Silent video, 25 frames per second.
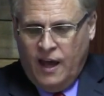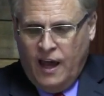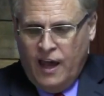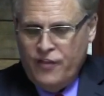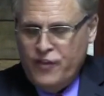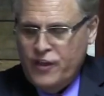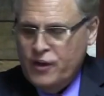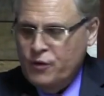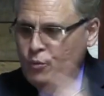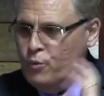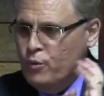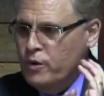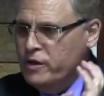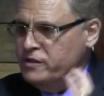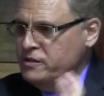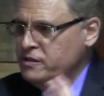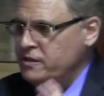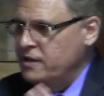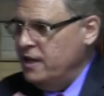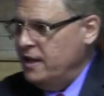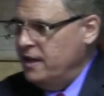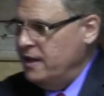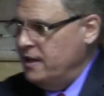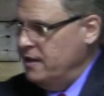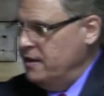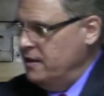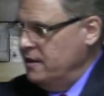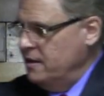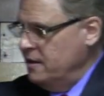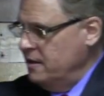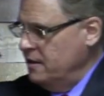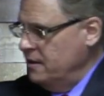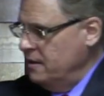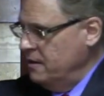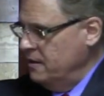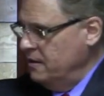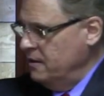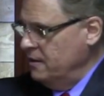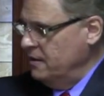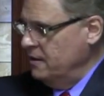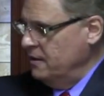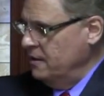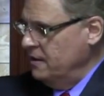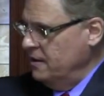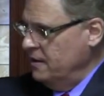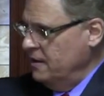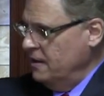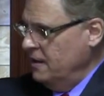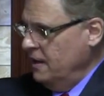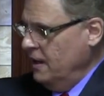And then one day,
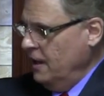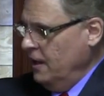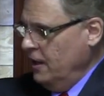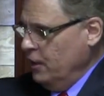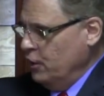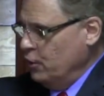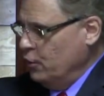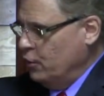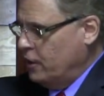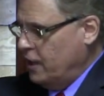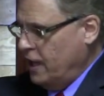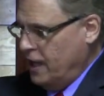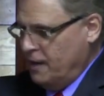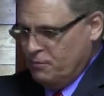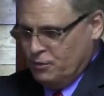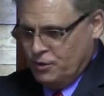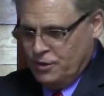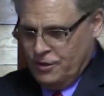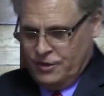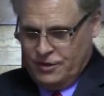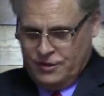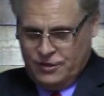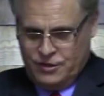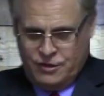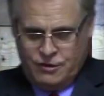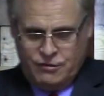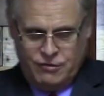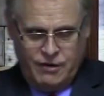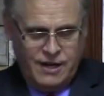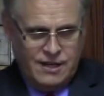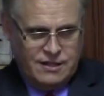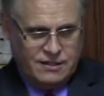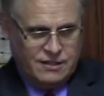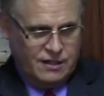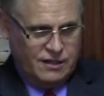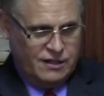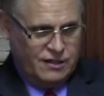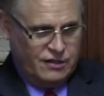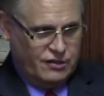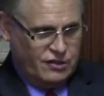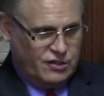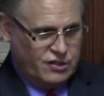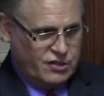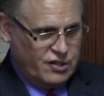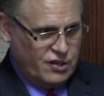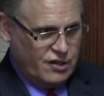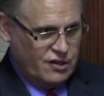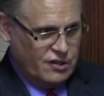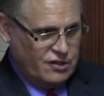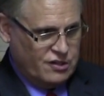you came to this crazy little
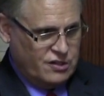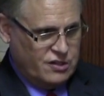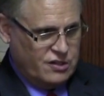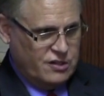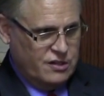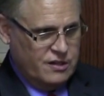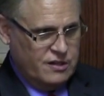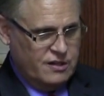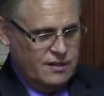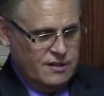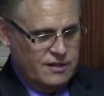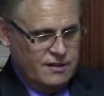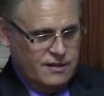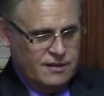church.